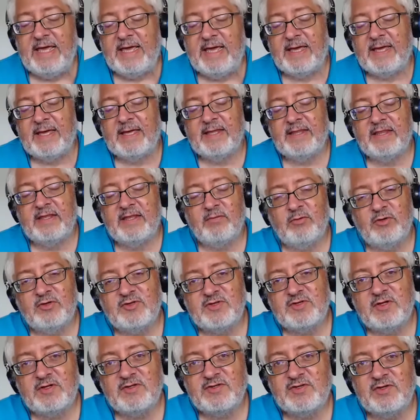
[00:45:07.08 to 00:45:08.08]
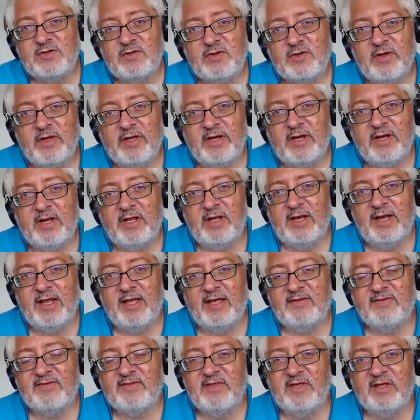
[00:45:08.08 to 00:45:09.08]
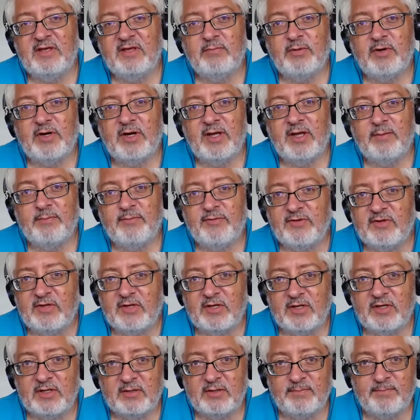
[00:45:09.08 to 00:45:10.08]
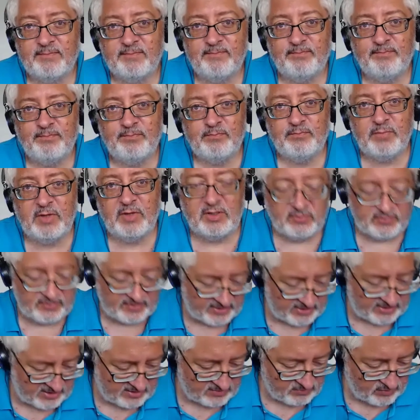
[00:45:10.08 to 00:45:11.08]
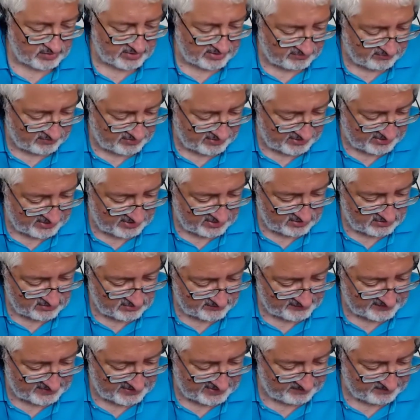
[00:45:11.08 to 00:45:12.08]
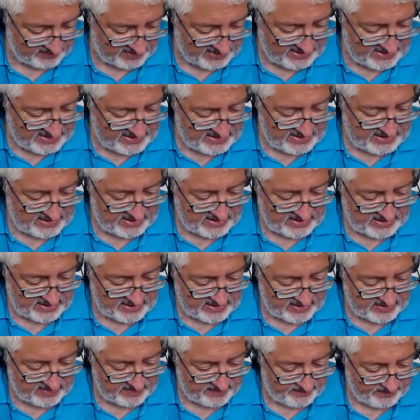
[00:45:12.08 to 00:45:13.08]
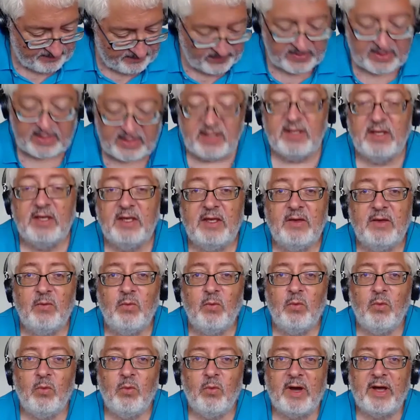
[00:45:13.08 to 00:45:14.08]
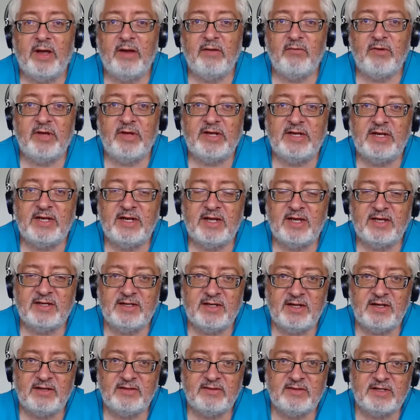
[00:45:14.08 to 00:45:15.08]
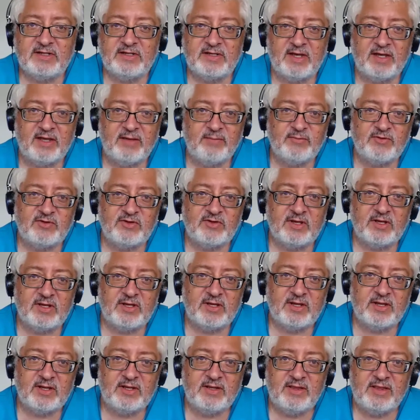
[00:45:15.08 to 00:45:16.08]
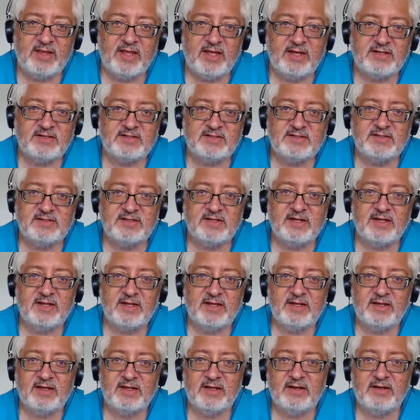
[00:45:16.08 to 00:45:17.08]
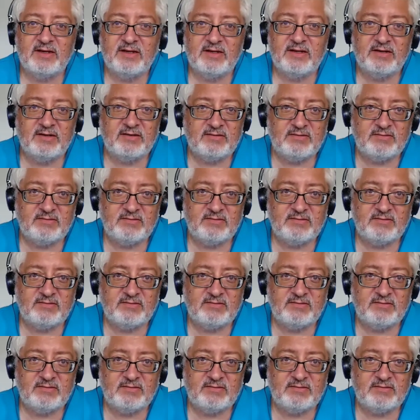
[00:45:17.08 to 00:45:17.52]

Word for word: Uh, there was also an, a last thing, perhaps, um, because again, we are running out of time. Yeah. Um, I read an article in the Times uh, that uh,